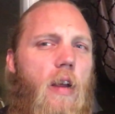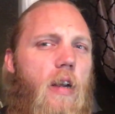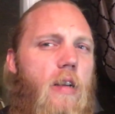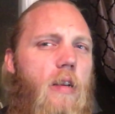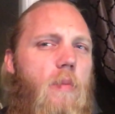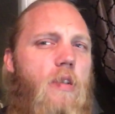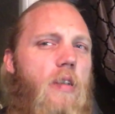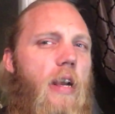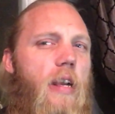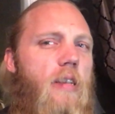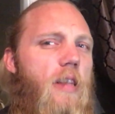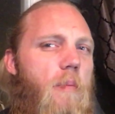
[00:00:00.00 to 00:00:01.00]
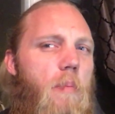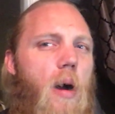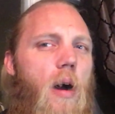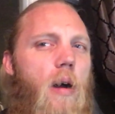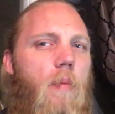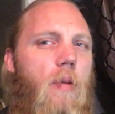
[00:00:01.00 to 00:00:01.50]
and it's almost like it's the
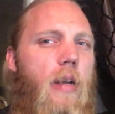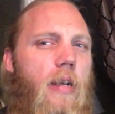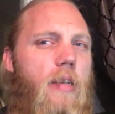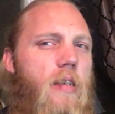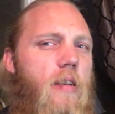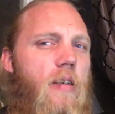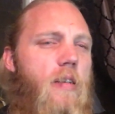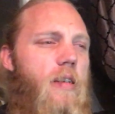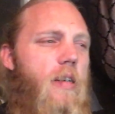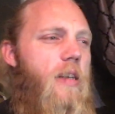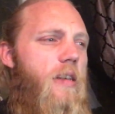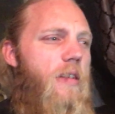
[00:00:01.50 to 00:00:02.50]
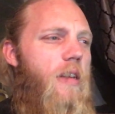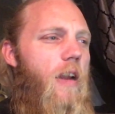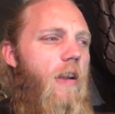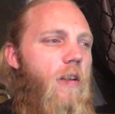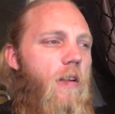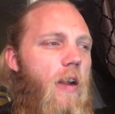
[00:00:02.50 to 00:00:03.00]
mob, like seriously, because
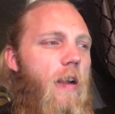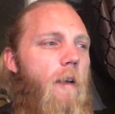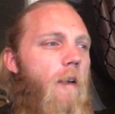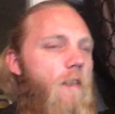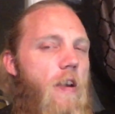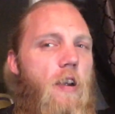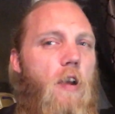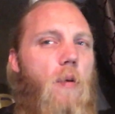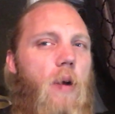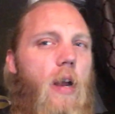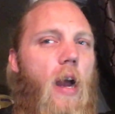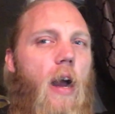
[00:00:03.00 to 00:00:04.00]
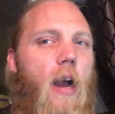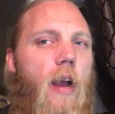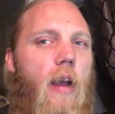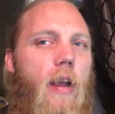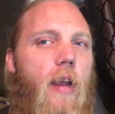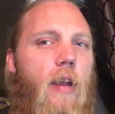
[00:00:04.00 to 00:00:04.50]
they're like, they know a
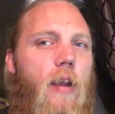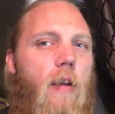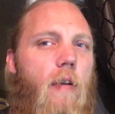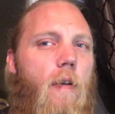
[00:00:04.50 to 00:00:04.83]
guy